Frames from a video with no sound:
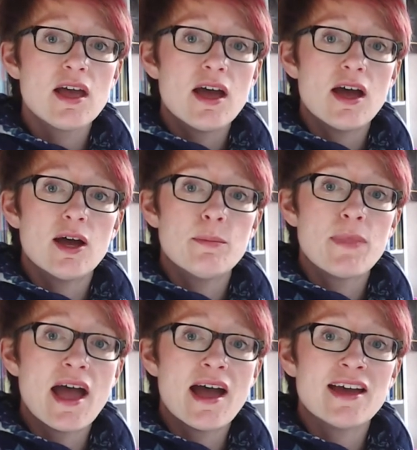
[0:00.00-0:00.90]

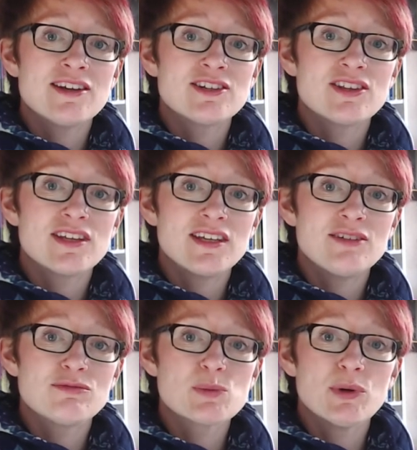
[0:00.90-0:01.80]
And the
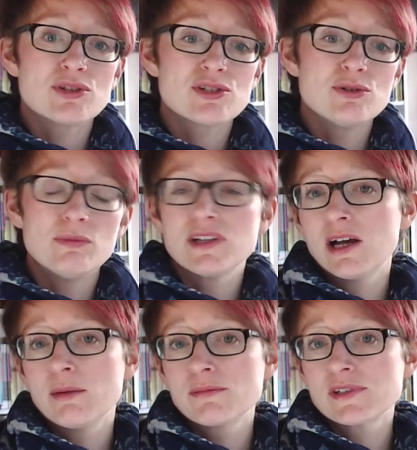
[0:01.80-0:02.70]
response normally
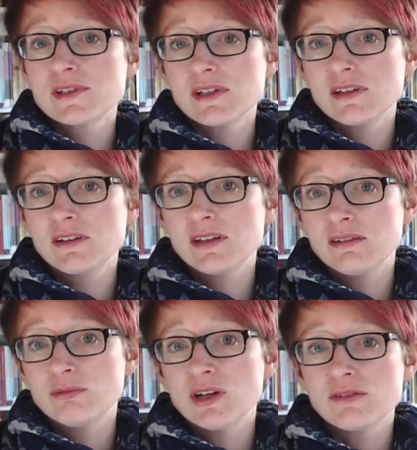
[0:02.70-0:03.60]
comes
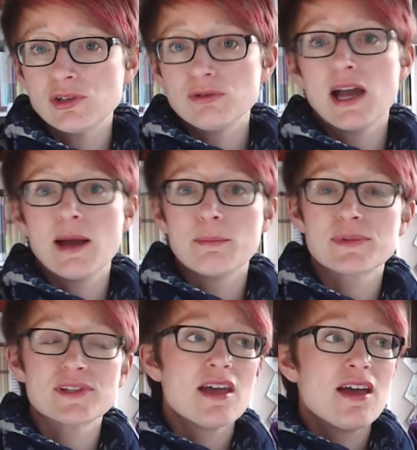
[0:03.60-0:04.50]
in one of two
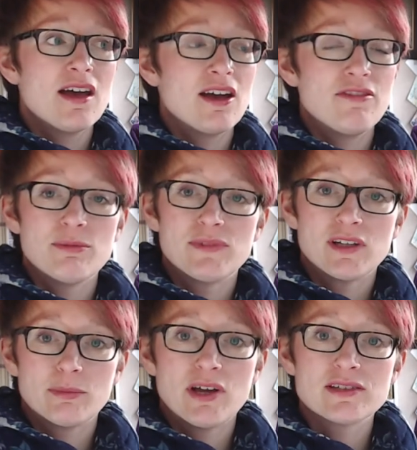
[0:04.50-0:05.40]
camps from the
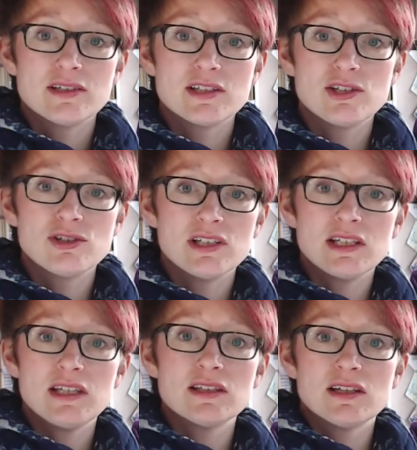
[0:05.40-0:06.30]
young person. It's usually
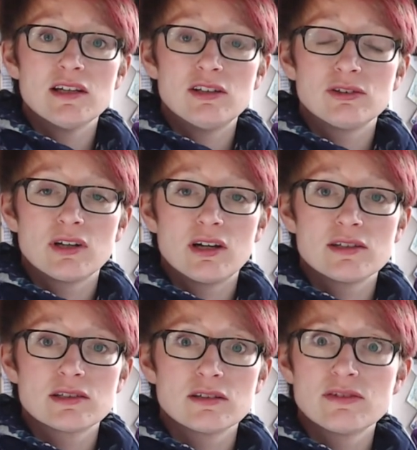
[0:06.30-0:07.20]
either along the
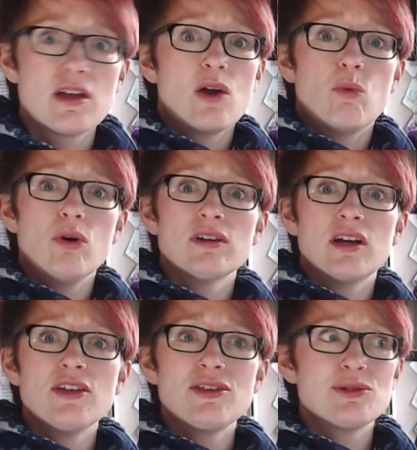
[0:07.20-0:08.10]
lines of, "What on
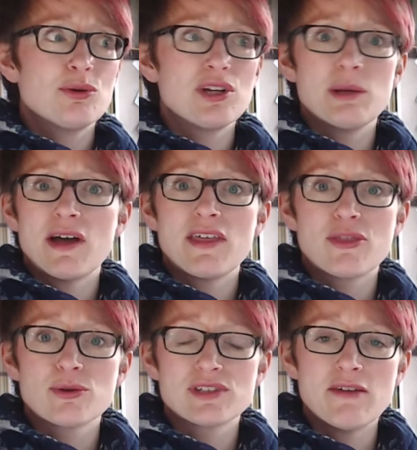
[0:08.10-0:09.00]
earth are you talking about? That
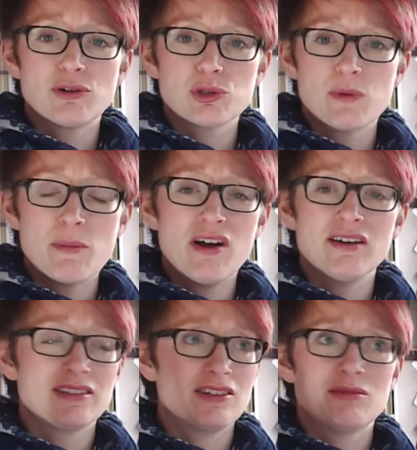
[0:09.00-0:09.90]
thought's never crossed my
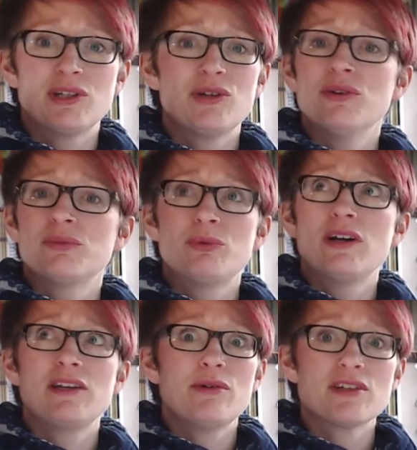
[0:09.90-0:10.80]
mind. Oh my God, why
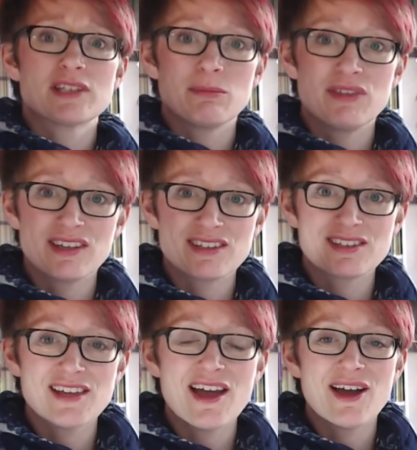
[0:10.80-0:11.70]
are you asking me
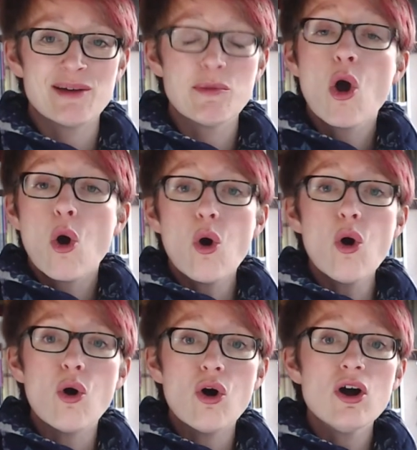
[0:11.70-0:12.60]
this?"
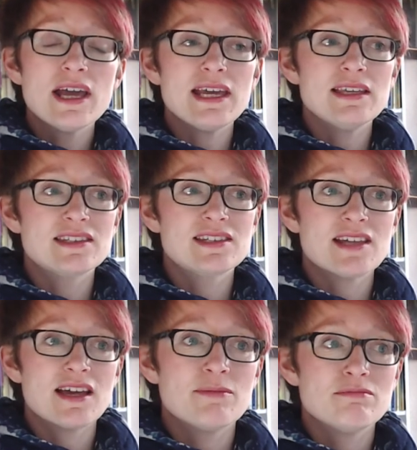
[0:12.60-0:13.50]
Or it's
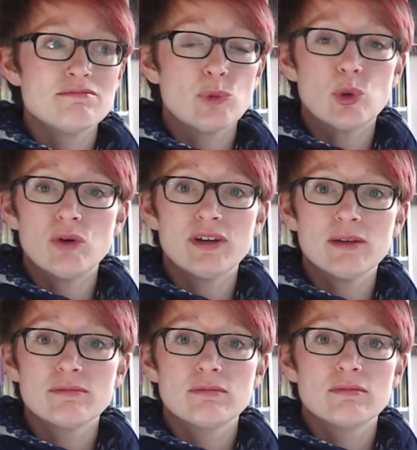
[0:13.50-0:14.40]
more of a,
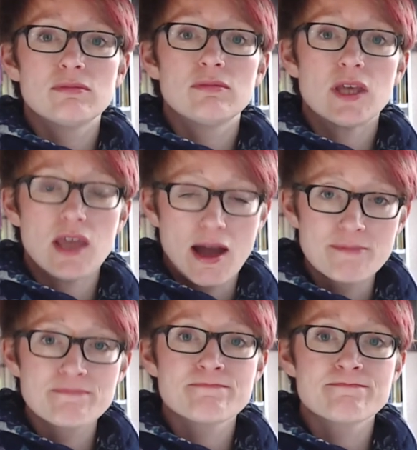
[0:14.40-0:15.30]
"Yeah,"
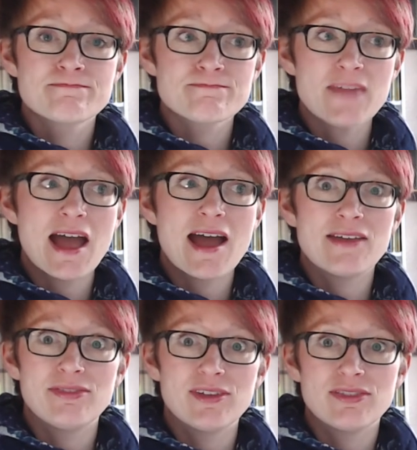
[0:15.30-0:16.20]

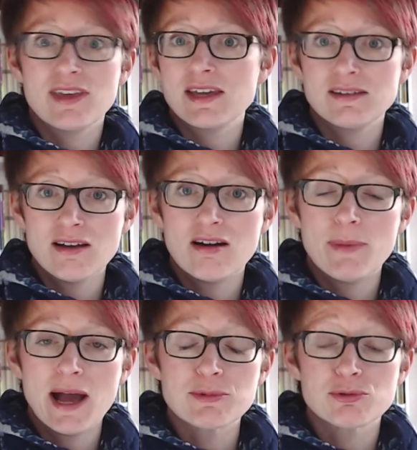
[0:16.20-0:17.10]
and that they are
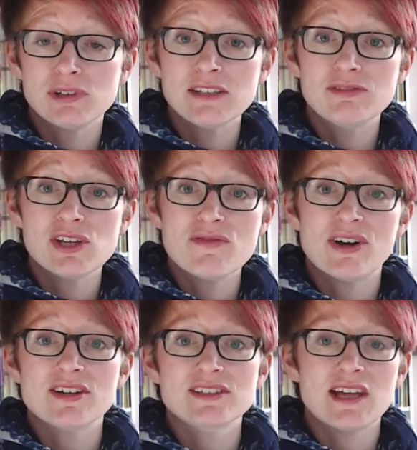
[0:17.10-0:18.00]
perhaps relieved that you've
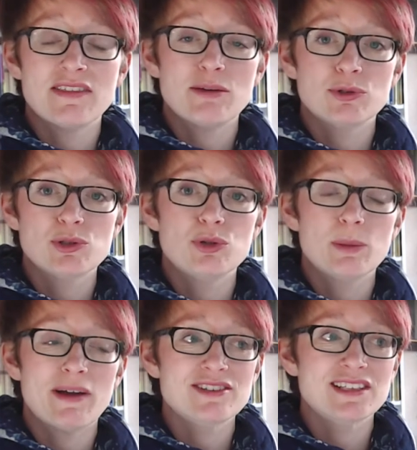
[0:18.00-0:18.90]
asked and they want to talk
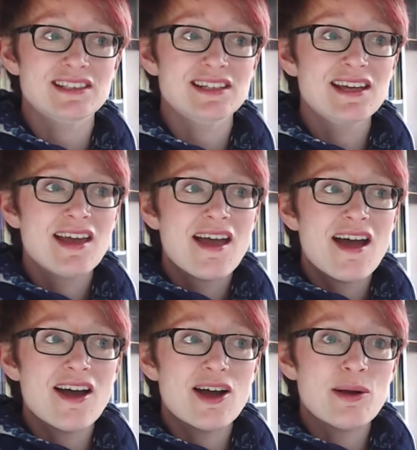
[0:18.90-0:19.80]
about it.
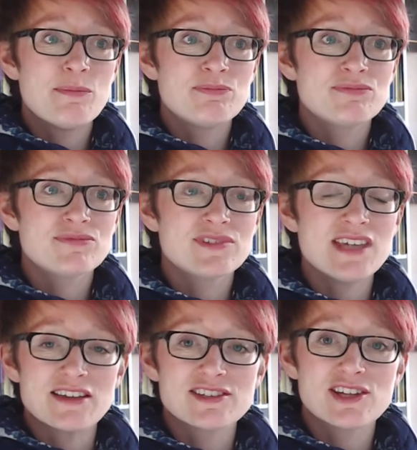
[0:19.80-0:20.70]

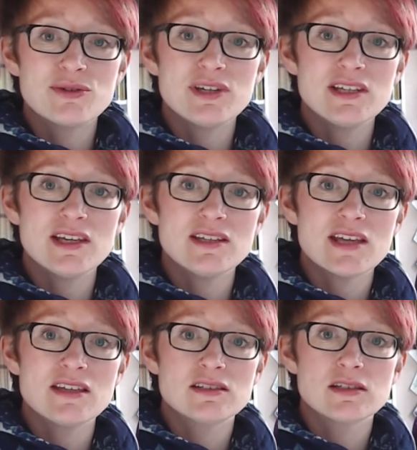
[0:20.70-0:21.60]
Yeah, so
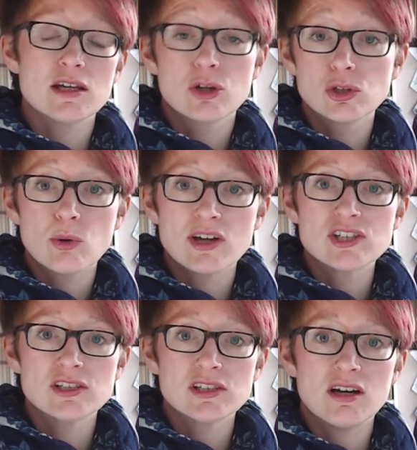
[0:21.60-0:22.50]
it's a good
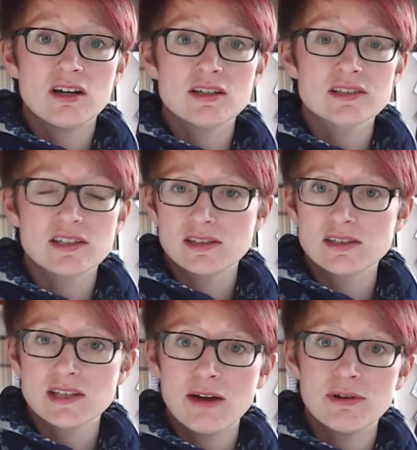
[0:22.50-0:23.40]
question to ask. It's a
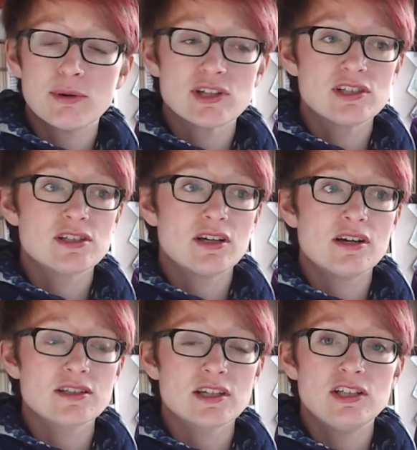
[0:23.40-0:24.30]
scary question to
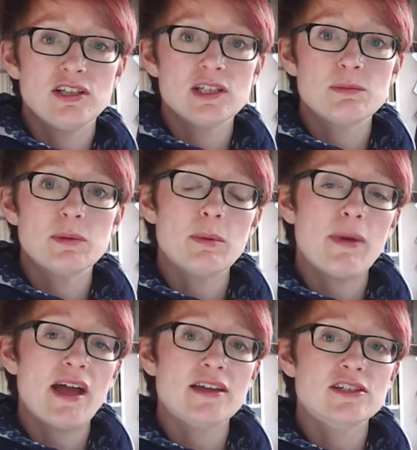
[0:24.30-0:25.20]
ask, and you need to be
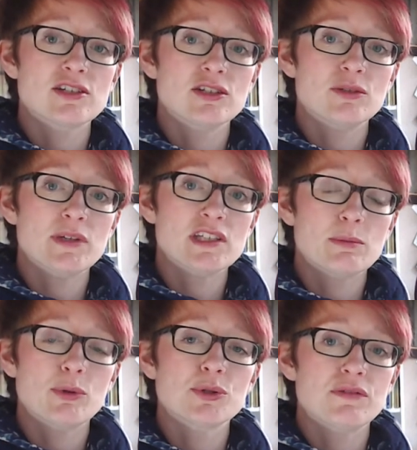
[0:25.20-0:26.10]
prepared to be
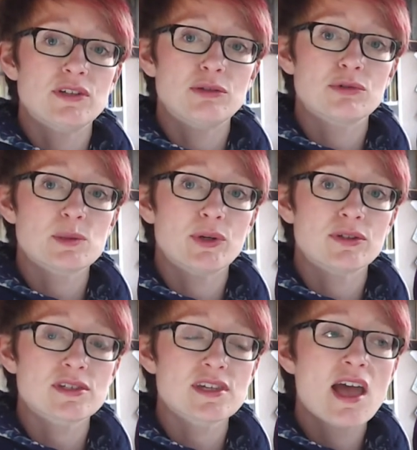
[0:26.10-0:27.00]
supportive in your
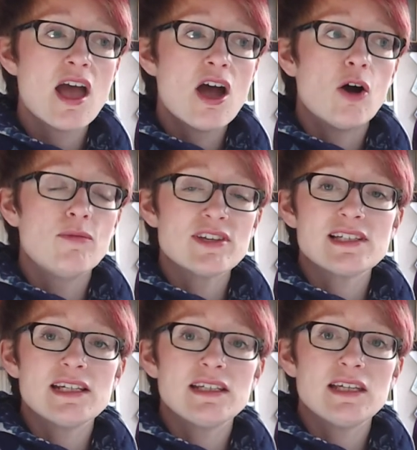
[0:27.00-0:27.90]
response.
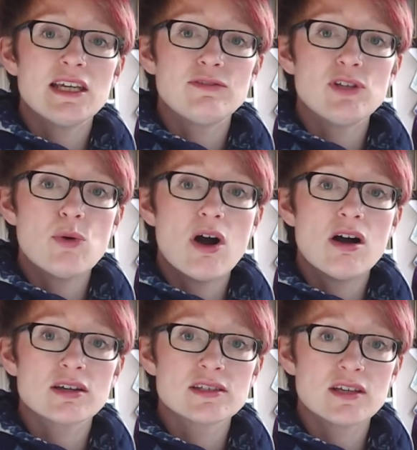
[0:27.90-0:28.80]
Obviously, if you are
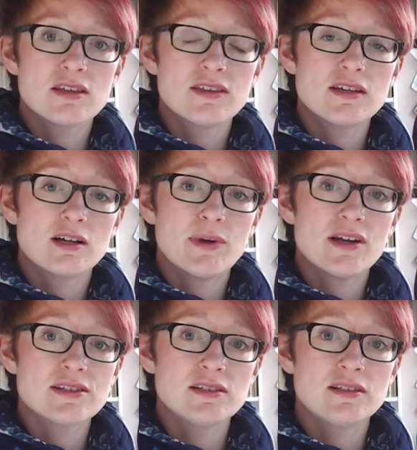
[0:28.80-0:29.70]
concerned that a young
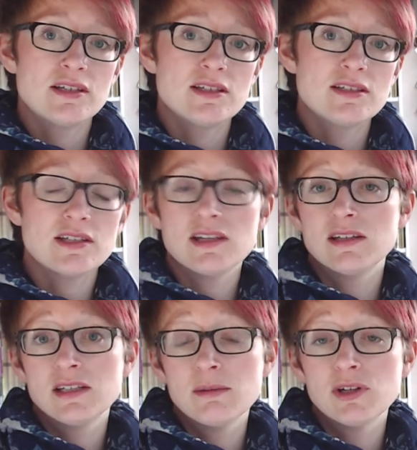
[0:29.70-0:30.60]
person is
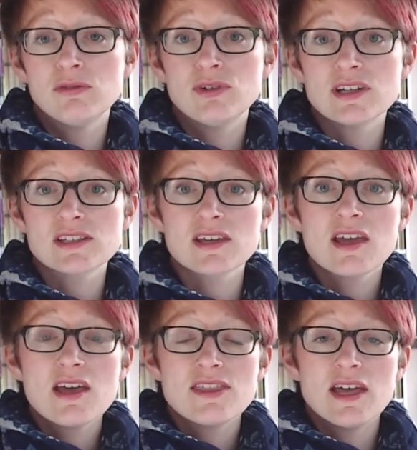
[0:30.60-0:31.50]
in imminent risk,
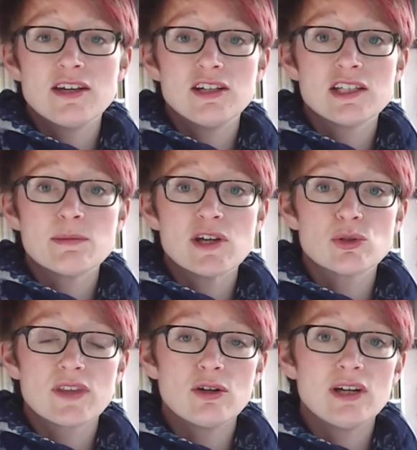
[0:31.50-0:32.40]
then you need to make
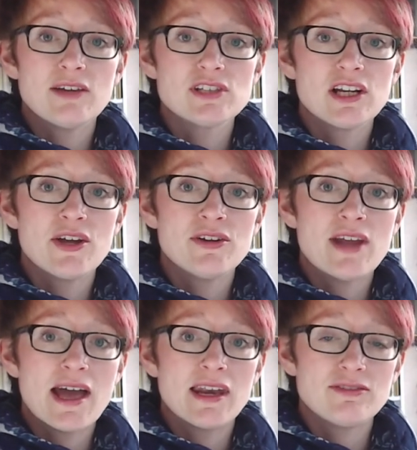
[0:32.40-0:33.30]
sure they're not left alone,
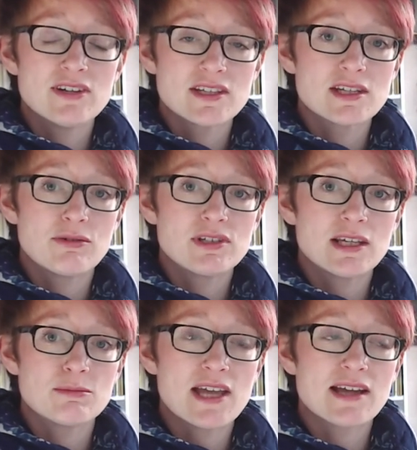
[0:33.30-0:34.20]
and if necessary,
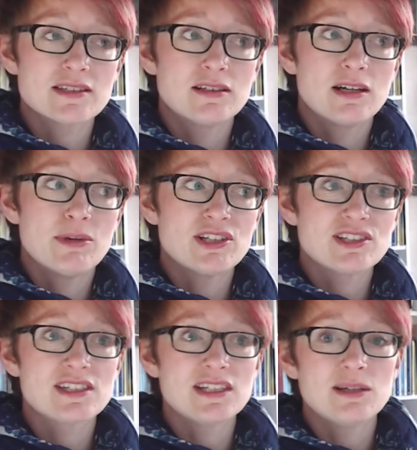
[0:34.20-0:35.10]
take them to accident and
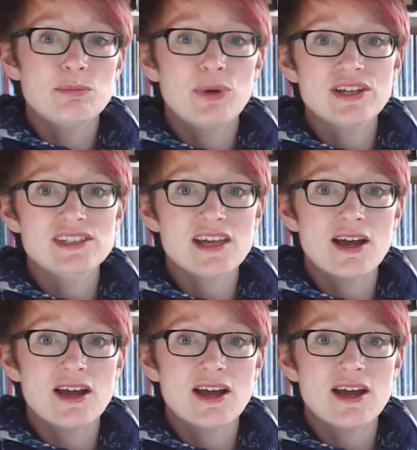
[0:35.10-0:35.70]
emergency. But